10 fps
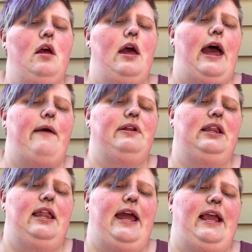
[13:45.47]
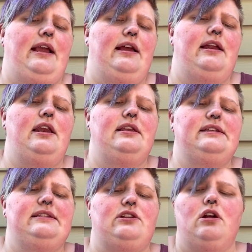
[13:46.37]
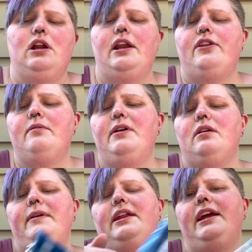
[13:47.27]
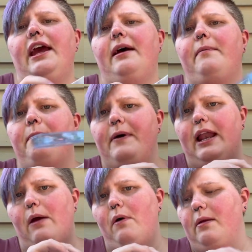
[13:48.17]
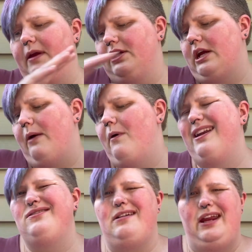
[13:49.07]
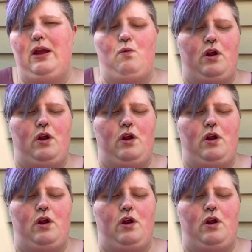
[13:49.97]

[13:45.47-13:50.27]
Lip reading: I would like to start another Mirabilia, but I want to try to get one